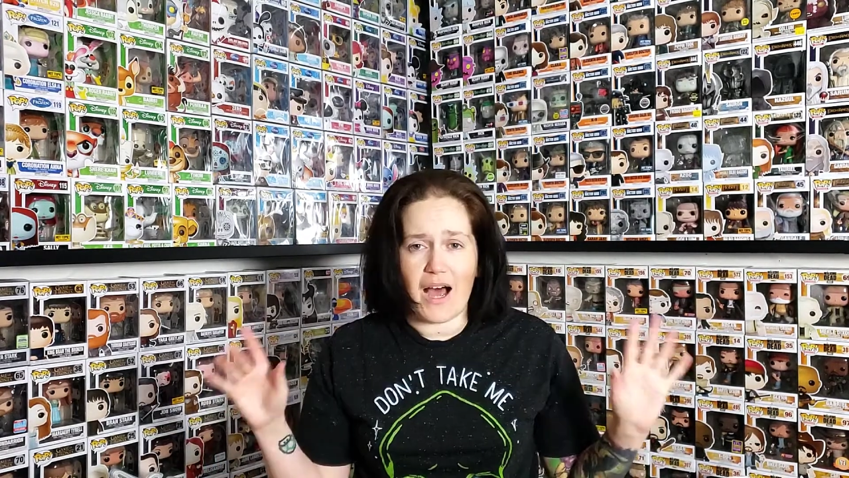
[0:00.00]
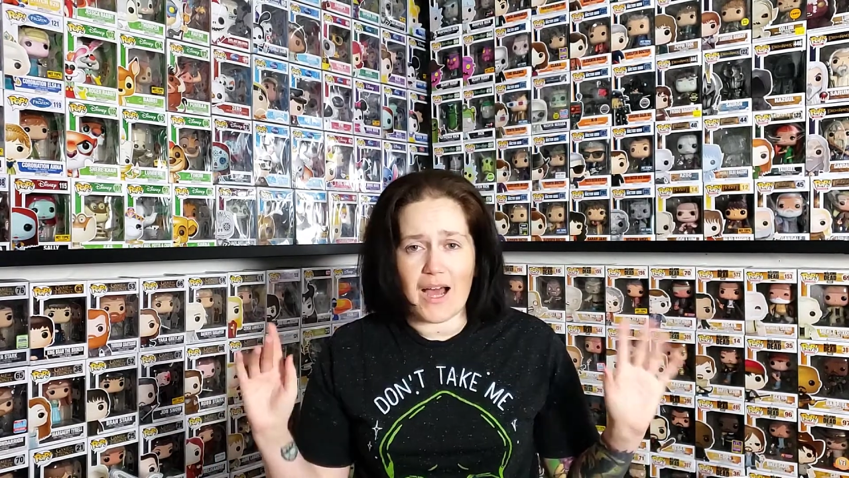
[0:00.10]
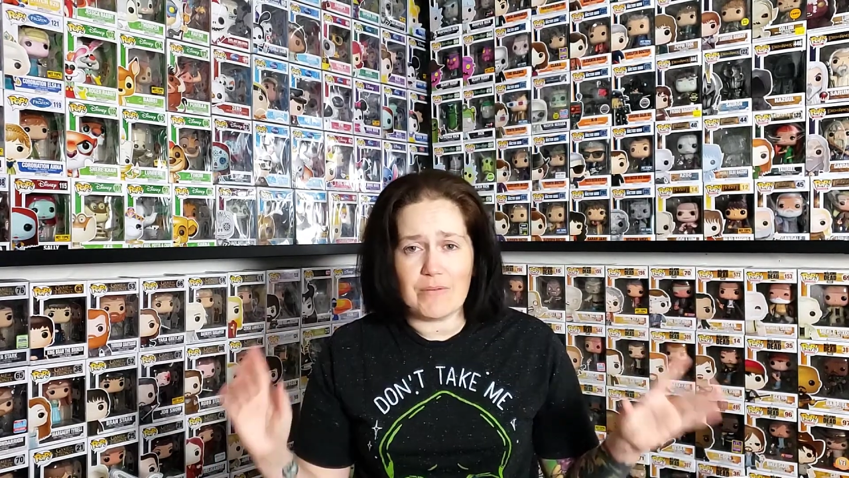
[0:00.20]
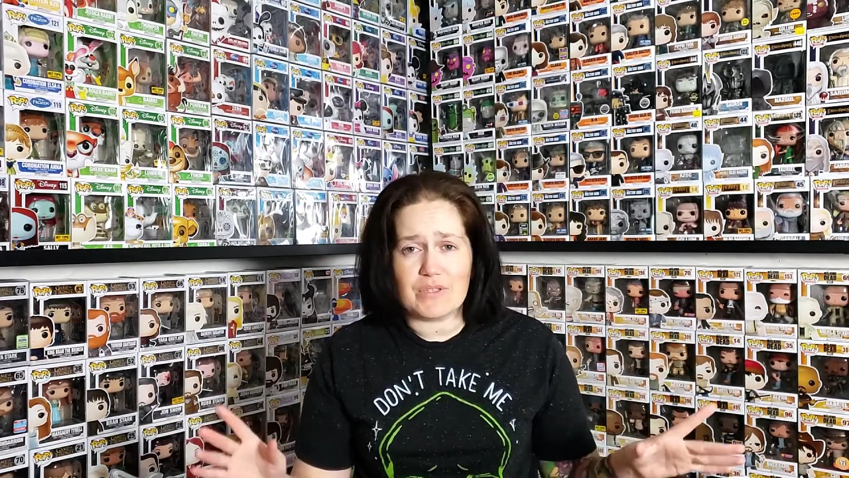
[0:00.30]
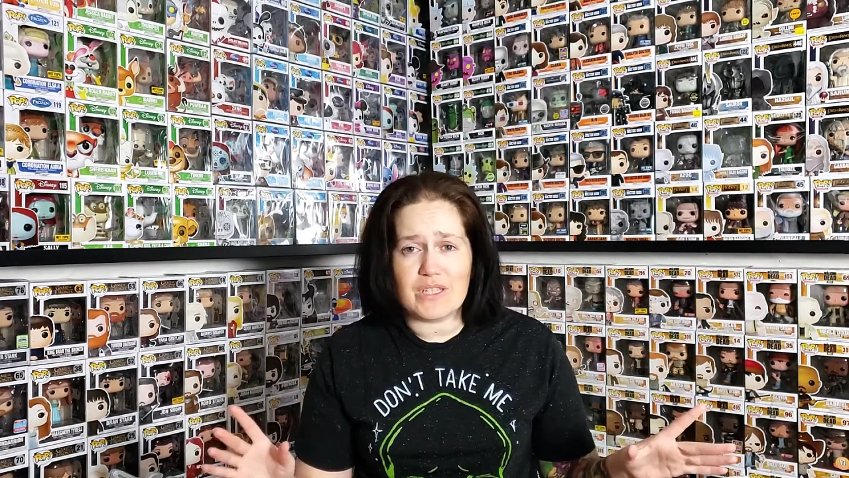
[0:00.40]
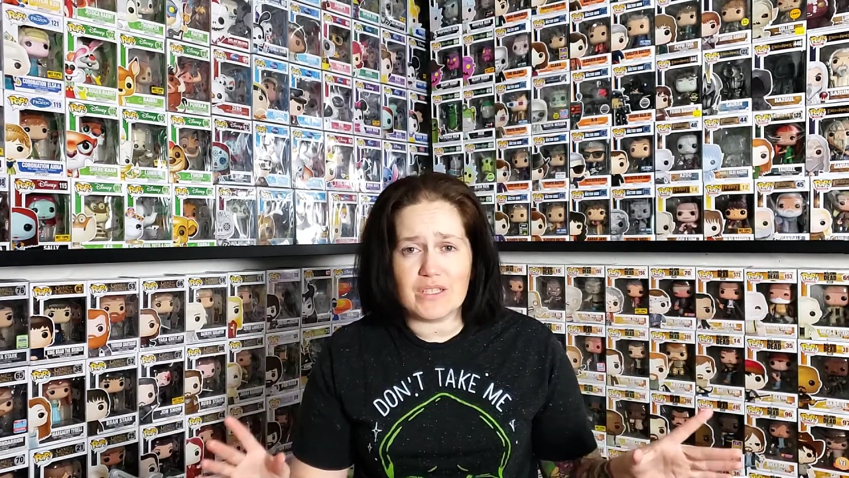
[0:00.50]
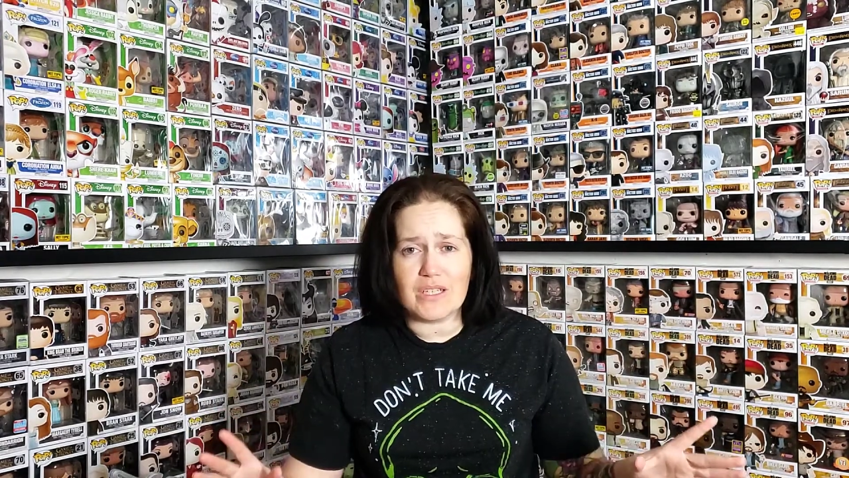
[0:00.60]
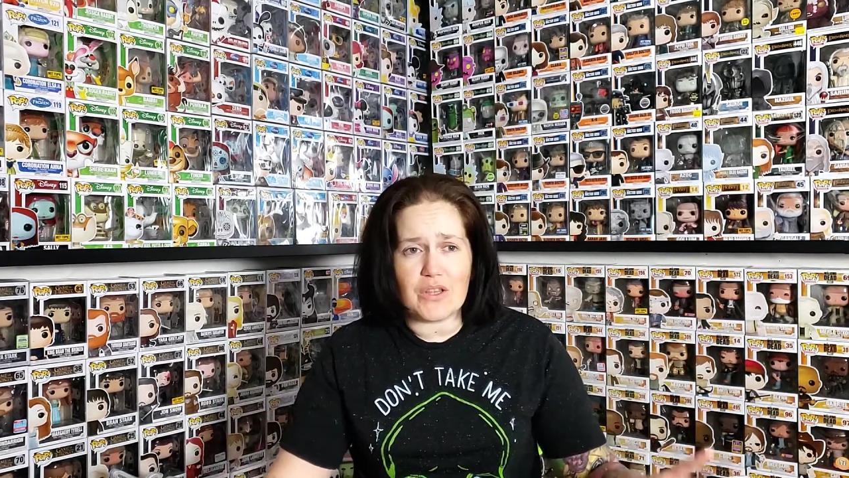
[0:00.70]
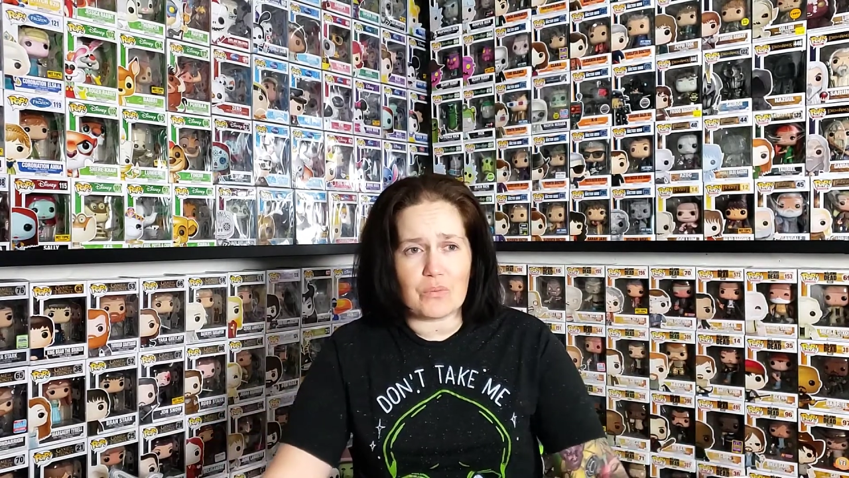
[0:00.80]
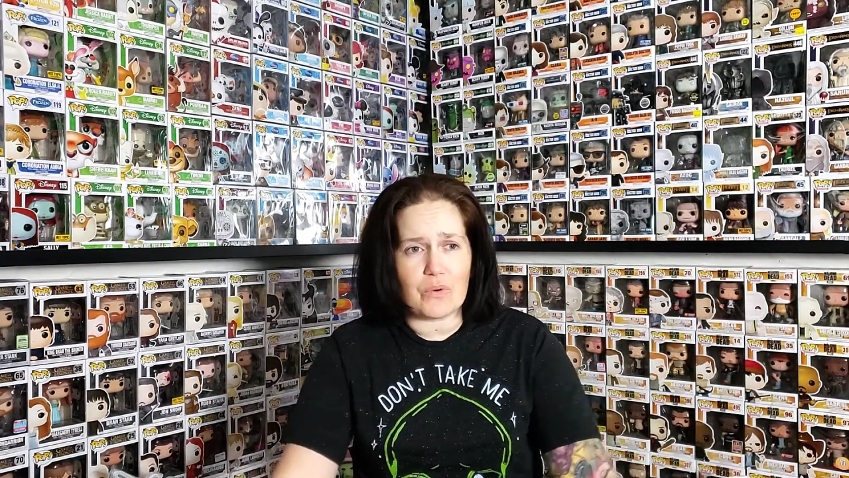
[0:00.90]
I'm still
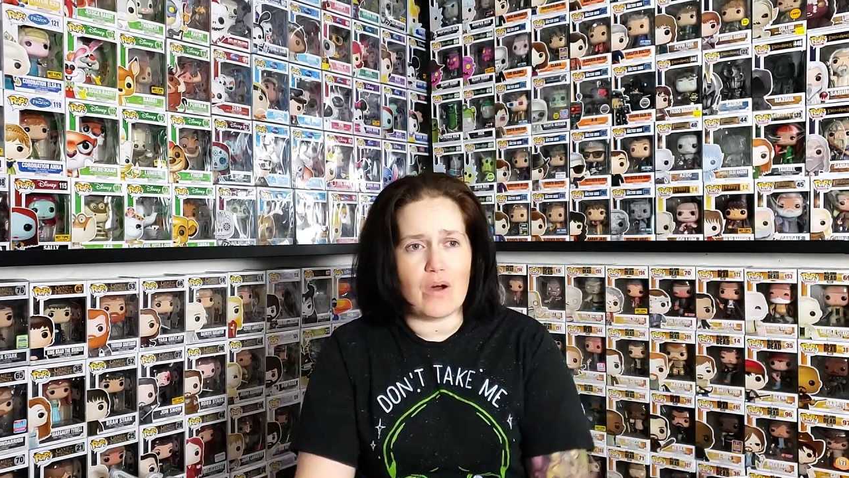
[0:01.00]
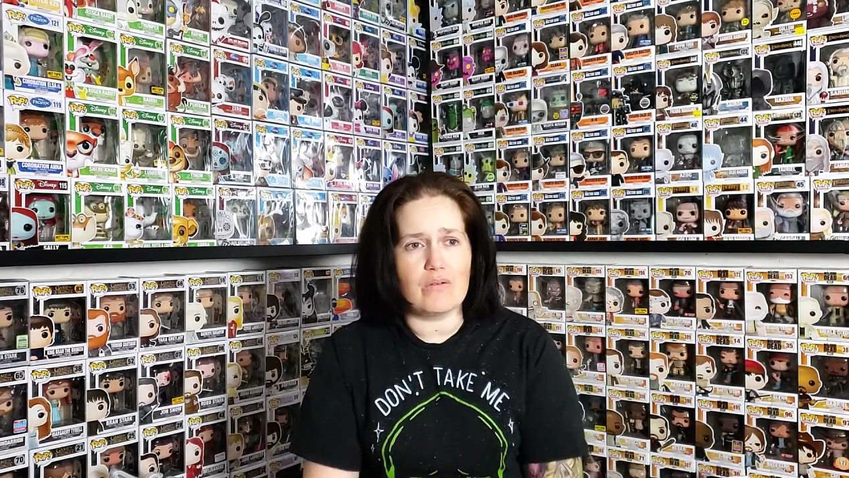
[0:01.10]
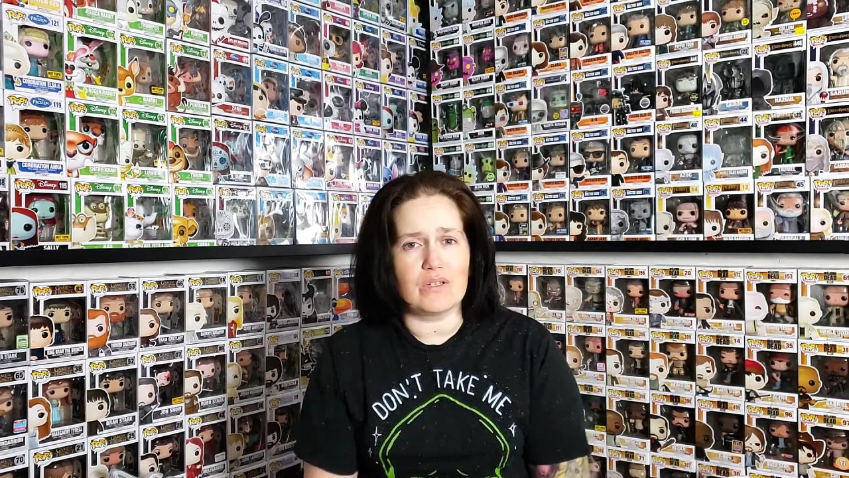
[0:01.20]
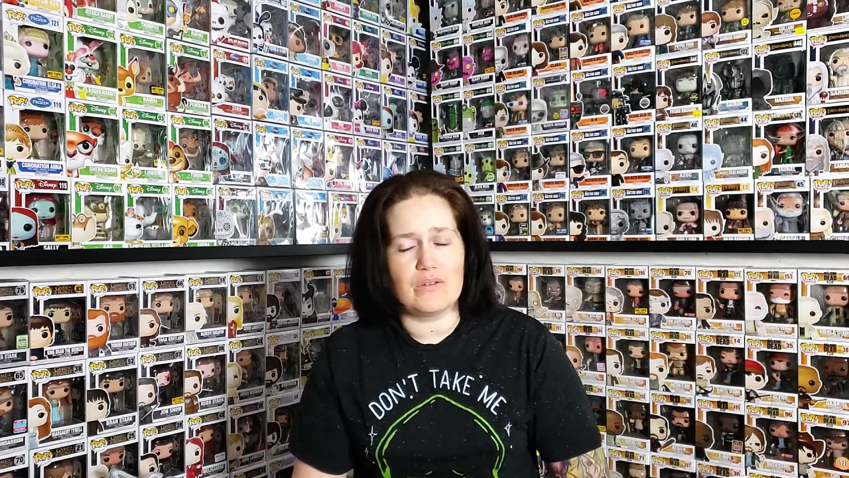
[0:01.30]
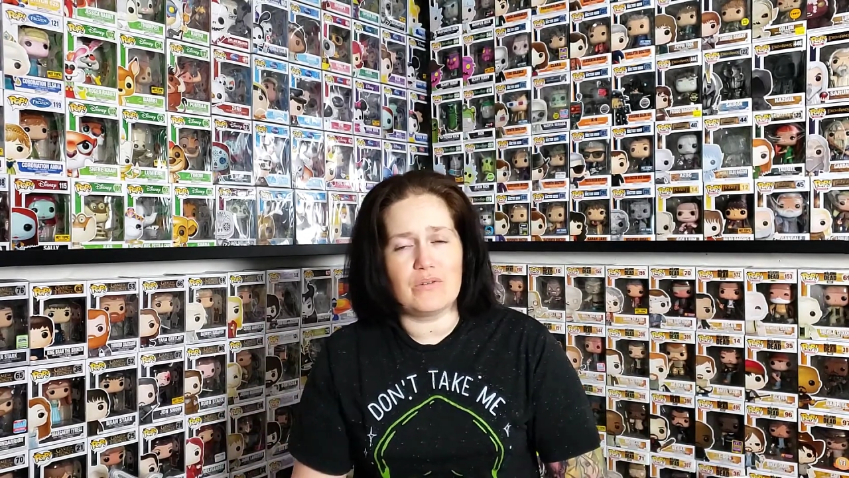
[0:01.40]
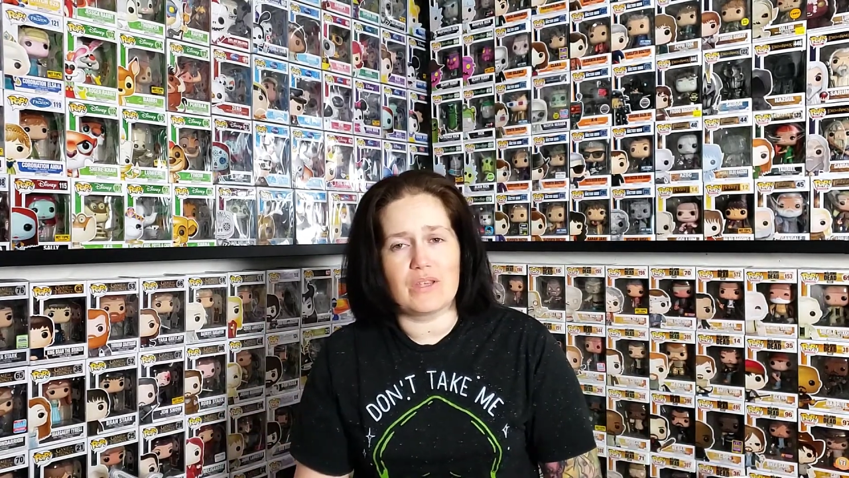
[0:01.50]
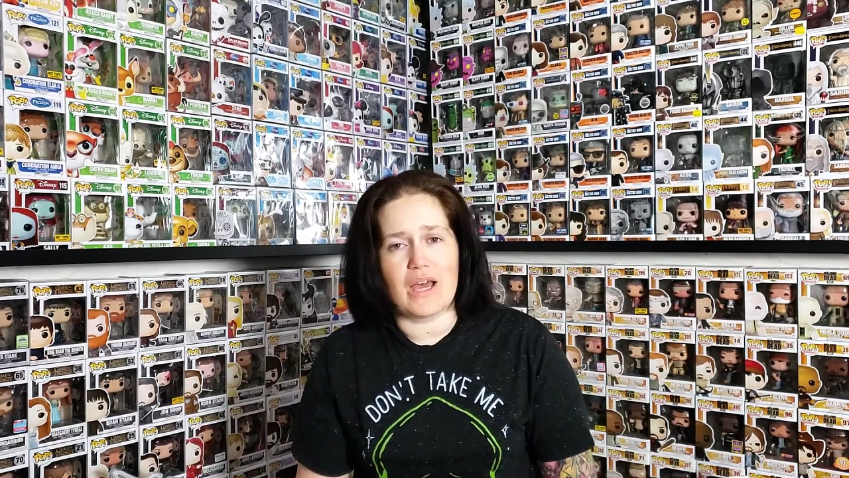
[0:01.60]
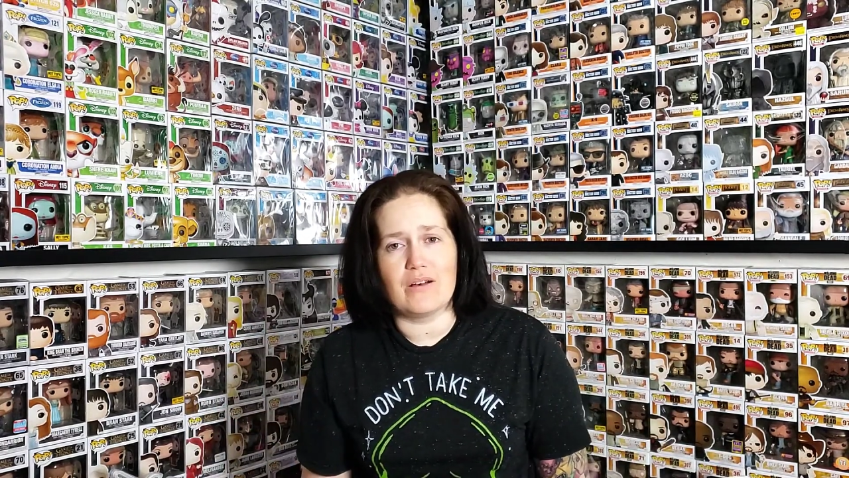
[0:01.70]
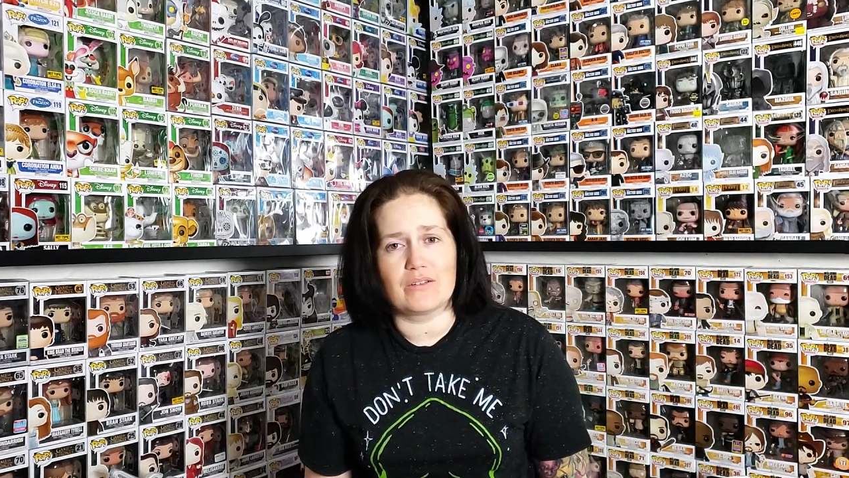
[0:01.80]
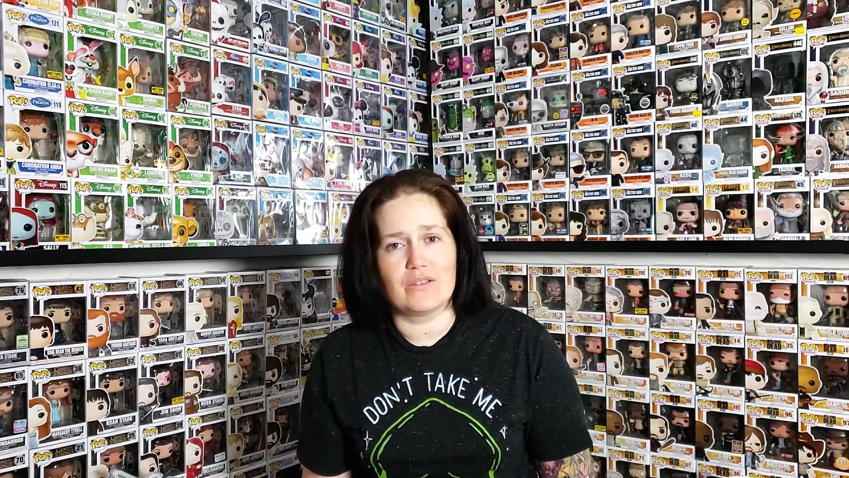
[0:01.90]
on the road to
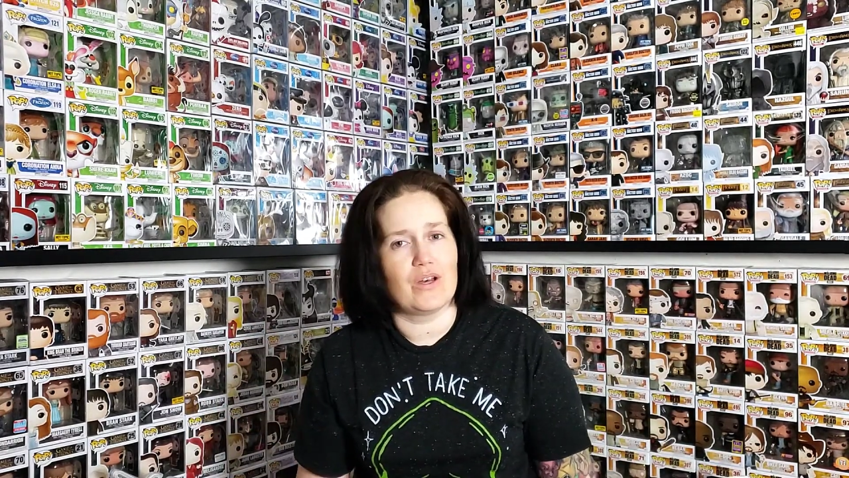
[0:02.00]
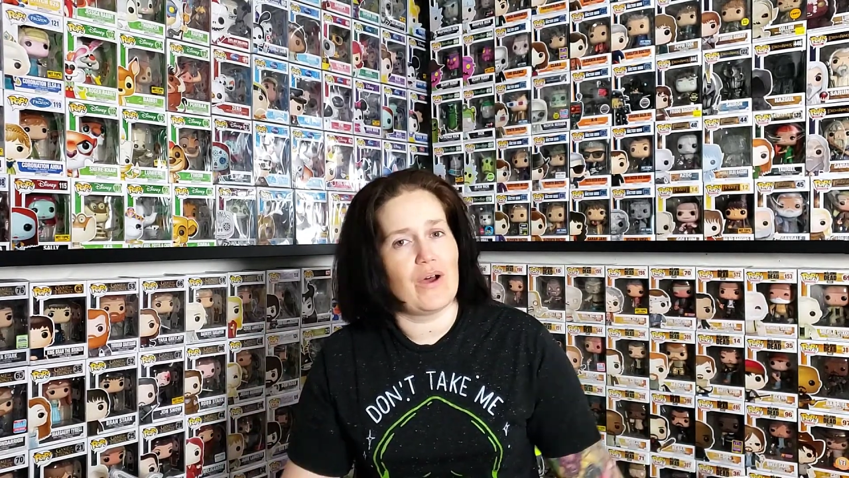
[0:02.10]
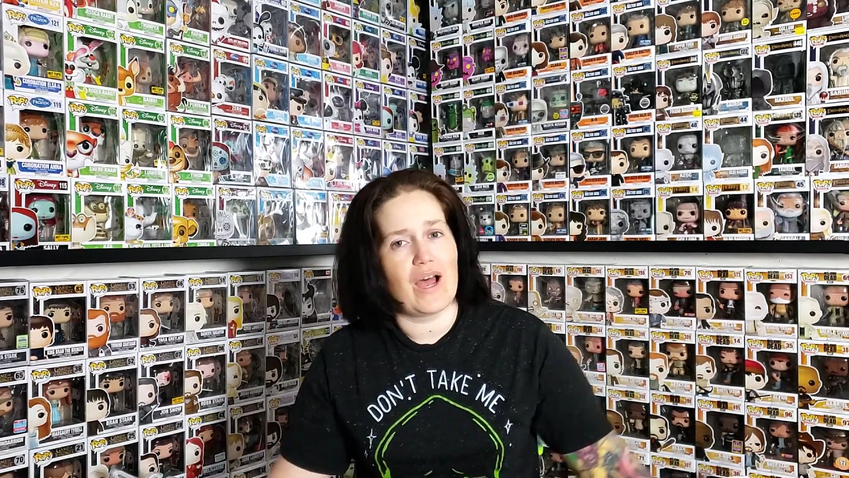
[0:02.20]
2,000 though.